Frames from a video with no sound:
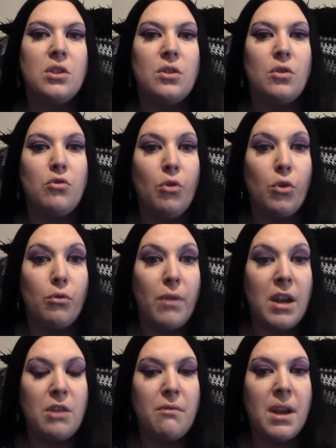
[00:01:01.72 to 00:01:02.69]
that draw the
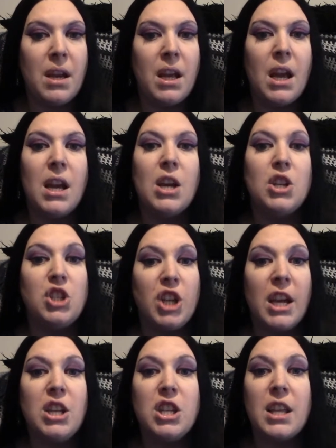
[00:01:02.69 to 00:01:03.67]
reader in,
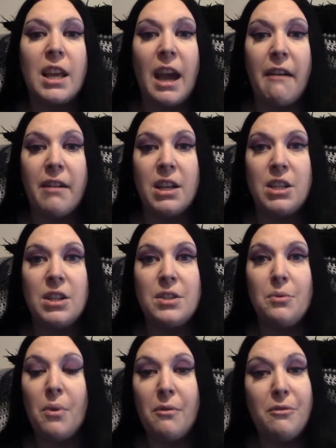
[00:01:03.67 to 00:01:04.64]
changing the characters,
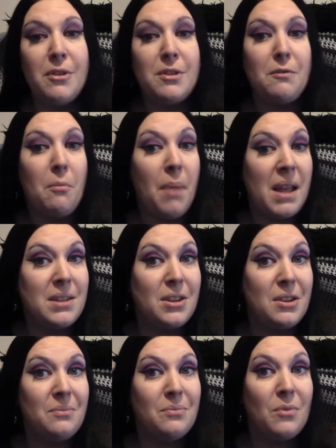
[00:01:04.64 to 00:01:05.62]
whether it's for
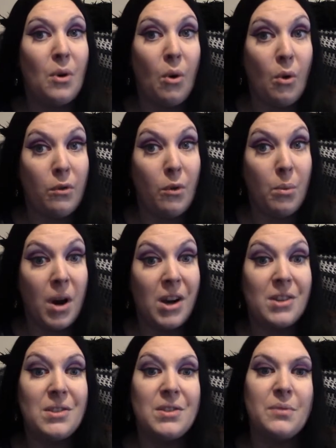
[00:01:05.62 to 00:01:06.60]
better or for
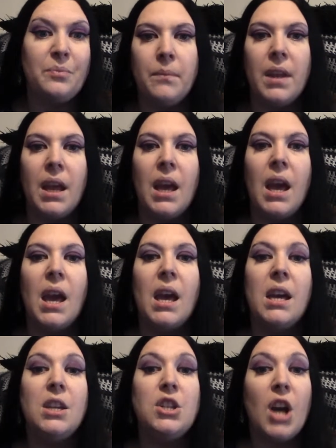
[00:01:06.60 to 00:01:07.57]
worse.
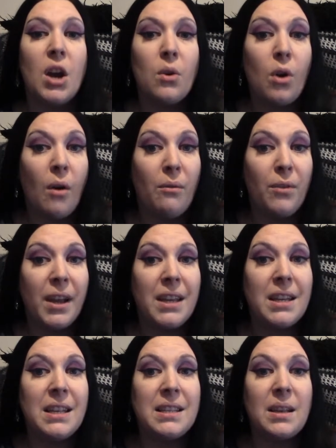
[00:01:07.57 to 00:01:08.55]
Internal
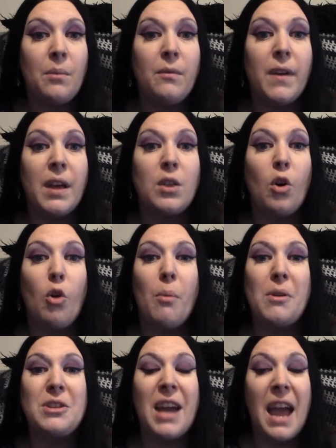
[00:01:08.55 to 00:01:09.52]
conflict is something that
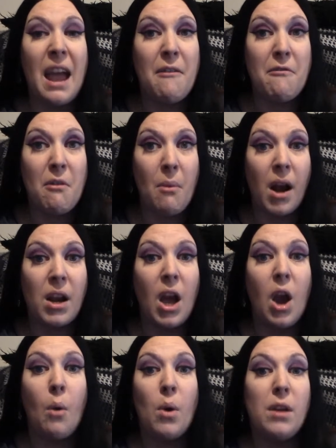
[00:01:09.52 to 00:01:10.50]
almost everyone
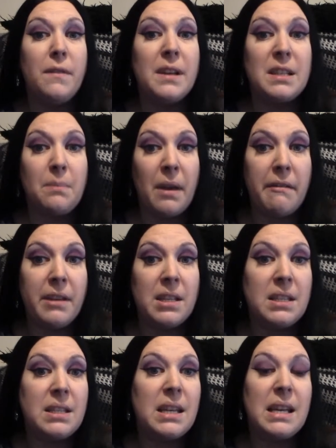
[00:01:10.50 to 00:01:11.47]
will have
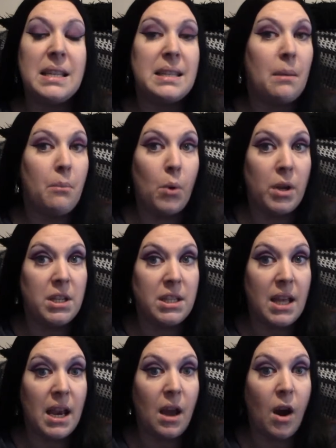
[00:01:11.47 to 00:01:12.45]
experienced at some point in
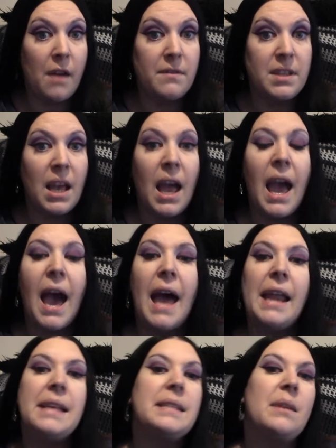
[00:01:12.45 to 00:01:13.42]
their lives, and
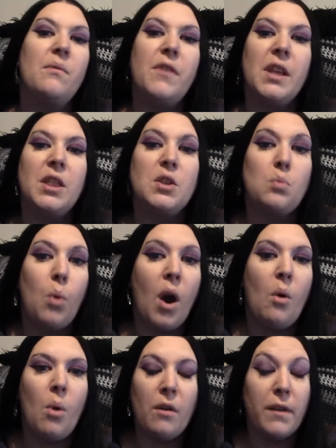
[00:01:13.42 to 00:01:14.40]
it's something that's well
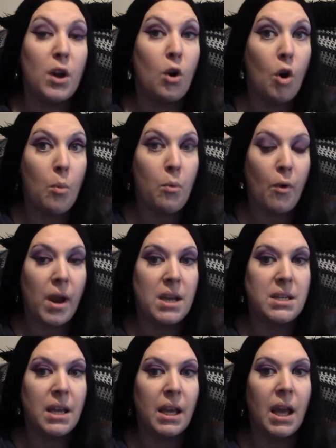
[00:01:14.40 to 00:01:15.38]
worth
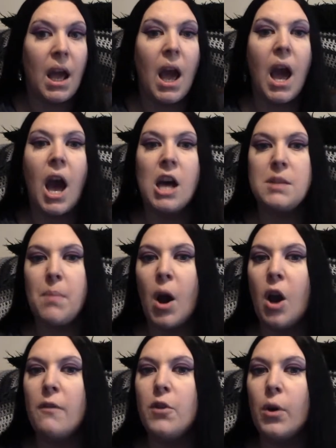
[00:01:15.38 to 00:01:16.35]
incorporating as part
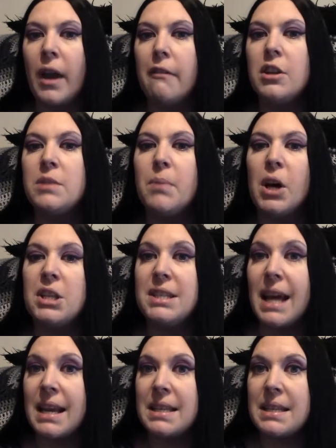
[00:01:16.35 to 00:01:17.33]
of your character's
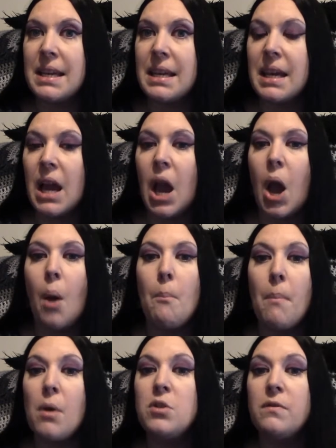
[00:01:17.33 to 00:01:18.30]
personality,
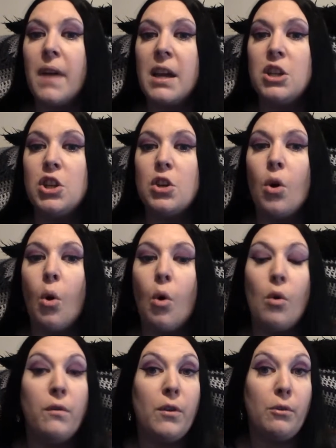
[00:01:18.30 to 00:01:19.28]
motivation,
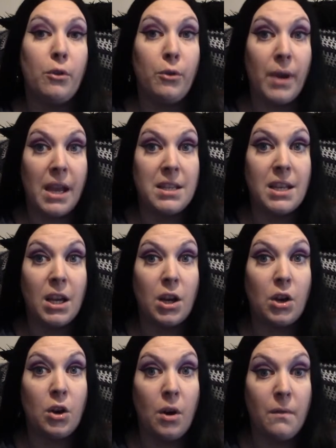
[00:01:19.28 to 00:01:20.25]
or for creating
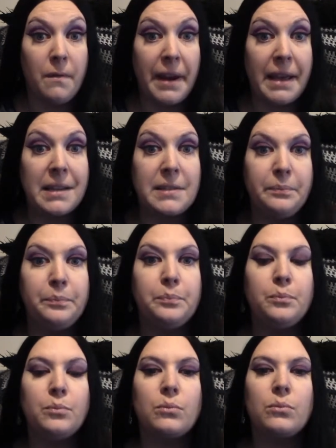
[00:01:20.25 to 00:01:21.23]
conflict.
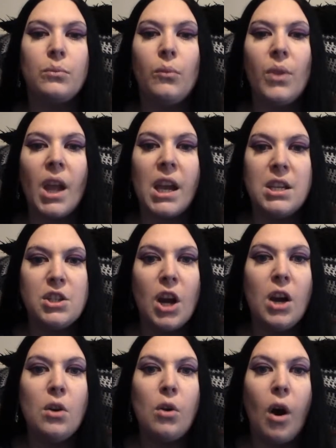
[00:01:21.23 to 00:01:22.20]

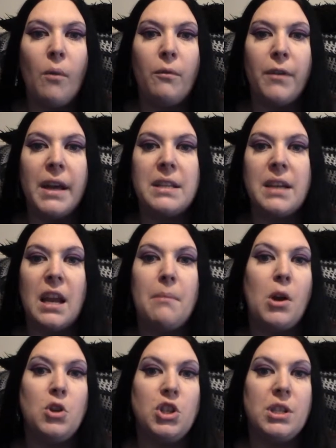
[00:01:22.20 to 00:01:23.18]
Internal conflict and
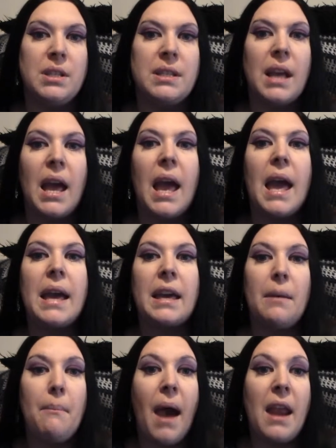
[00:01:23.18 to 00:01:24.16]
emotions
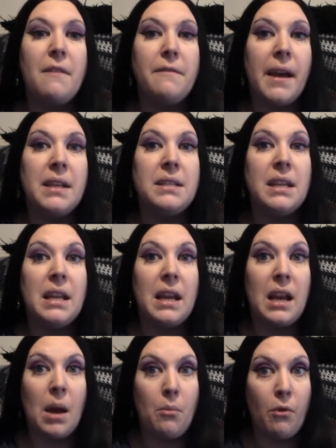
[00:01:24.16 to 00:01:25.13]
can manifest in a
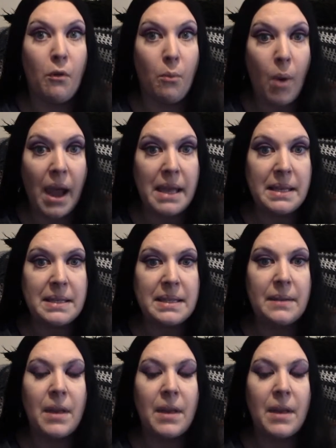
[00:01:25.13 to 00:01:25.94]
number of ways.